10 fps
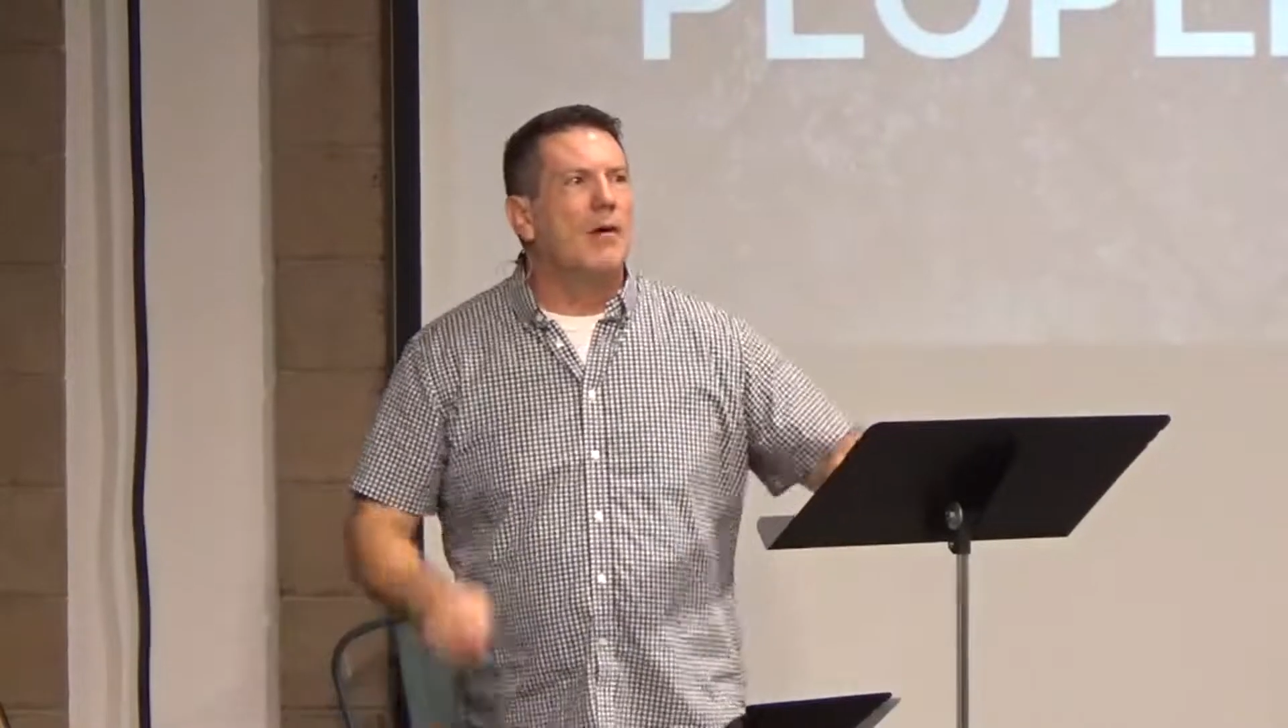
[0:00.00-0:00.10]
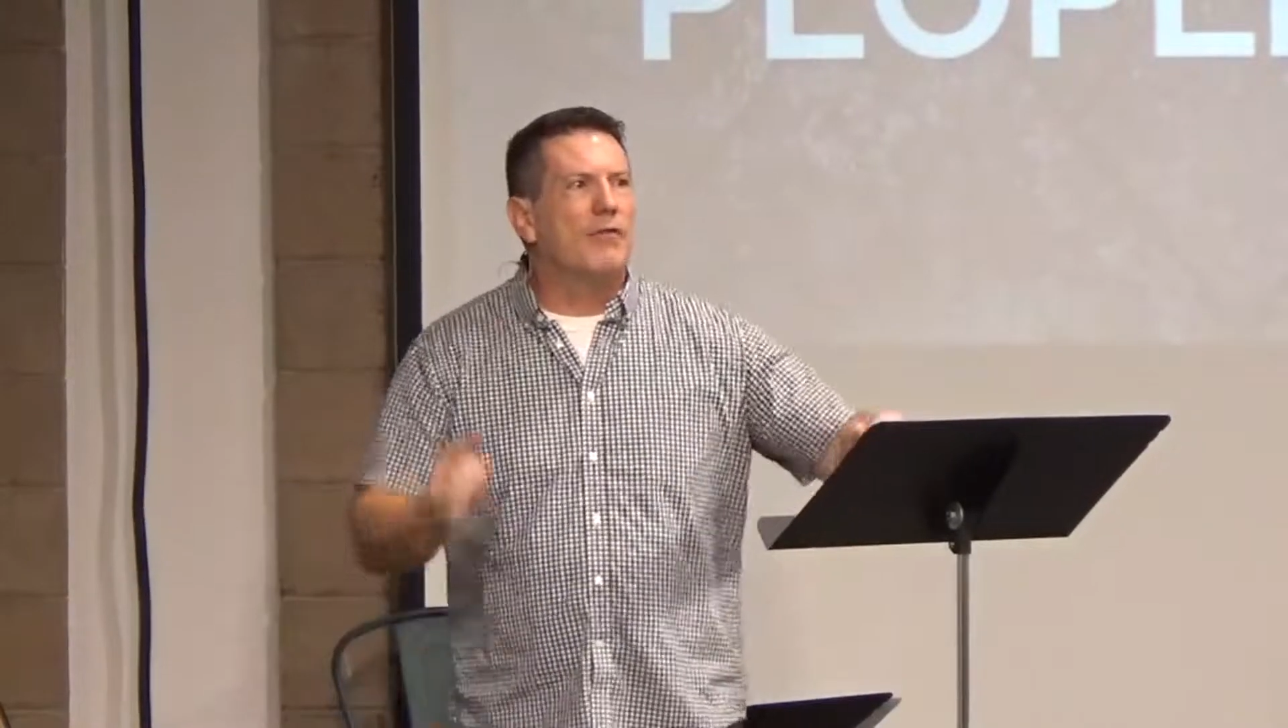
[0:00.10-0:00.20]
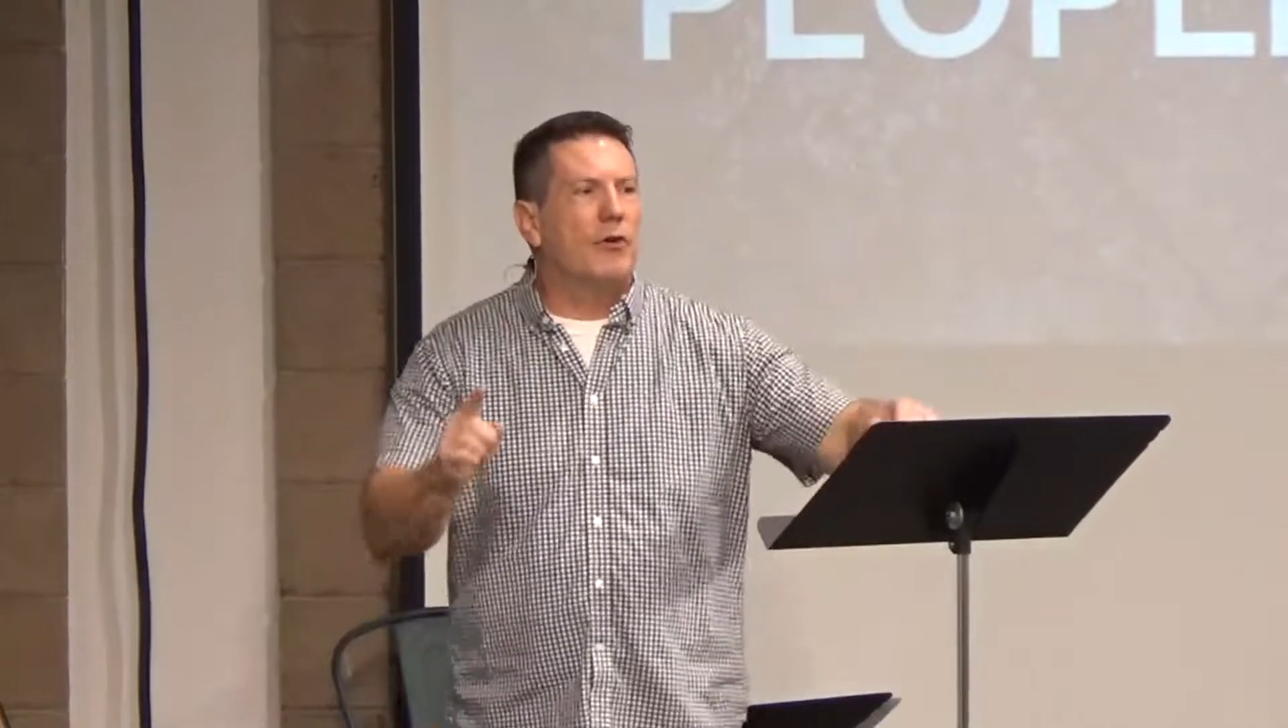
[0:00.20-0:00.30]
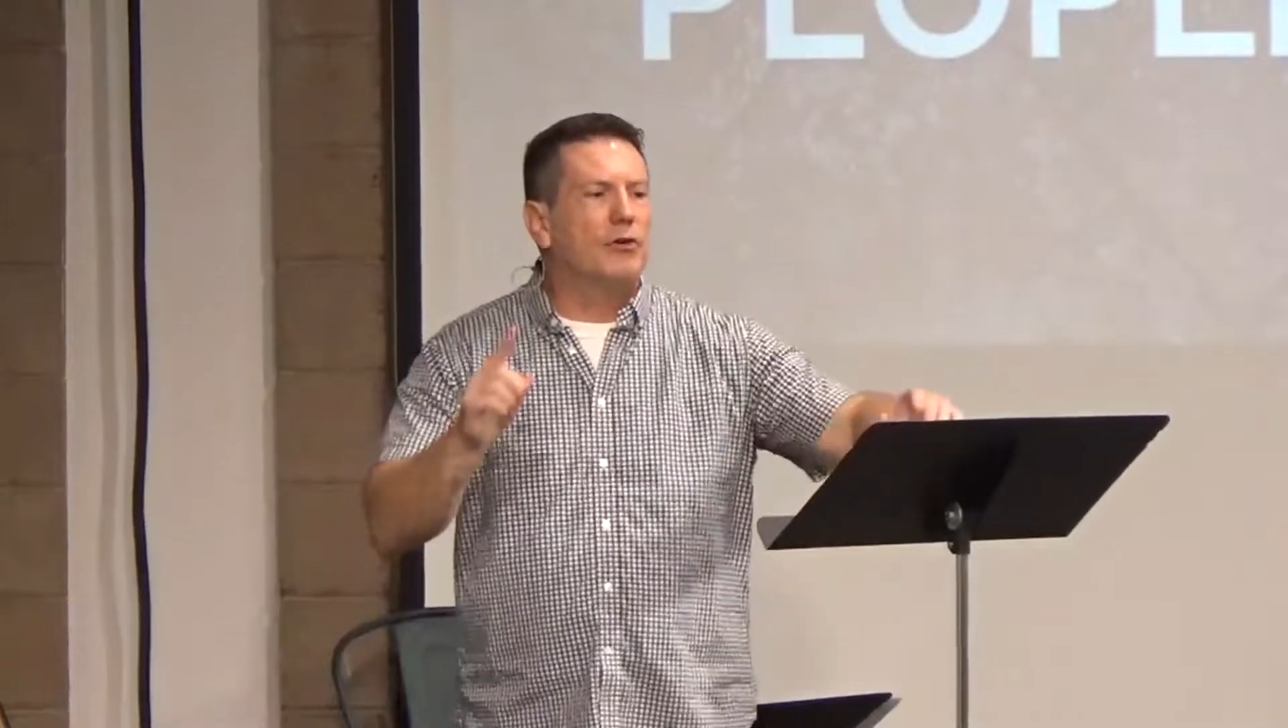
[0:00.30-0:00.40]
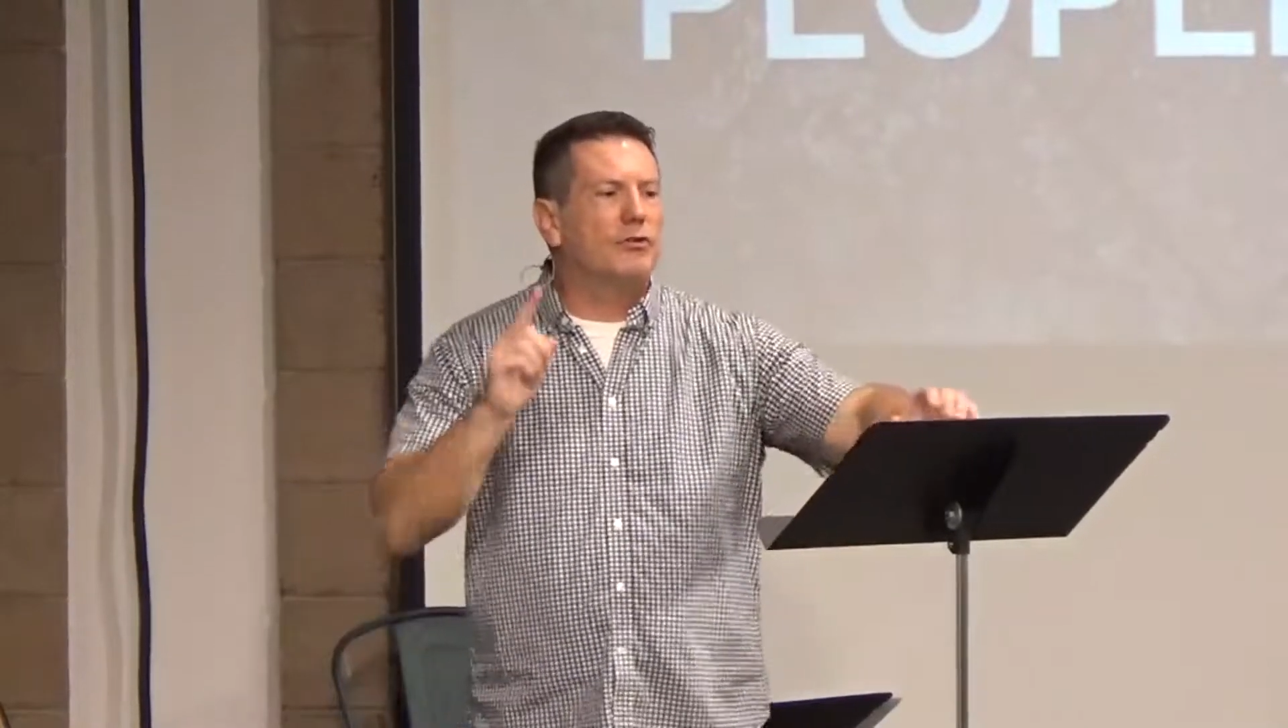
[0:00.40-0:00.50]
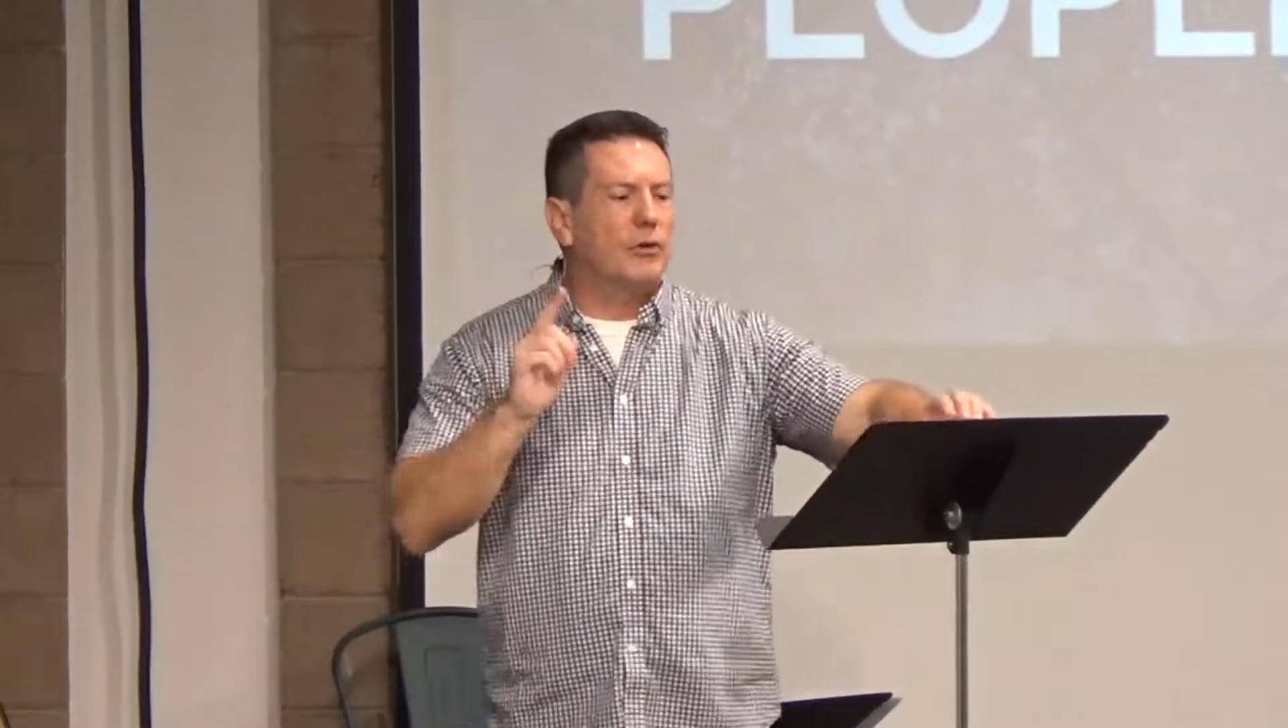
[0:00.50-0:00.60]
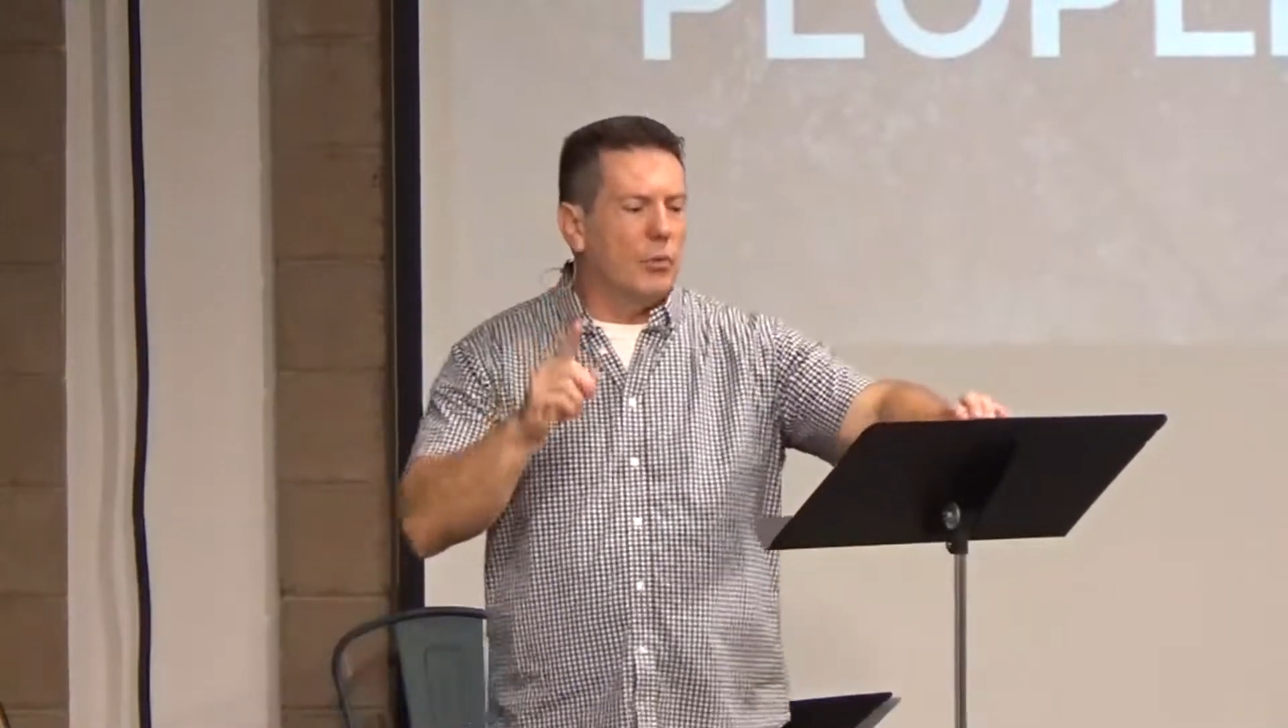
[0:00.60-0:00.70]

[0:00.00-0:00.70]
First, the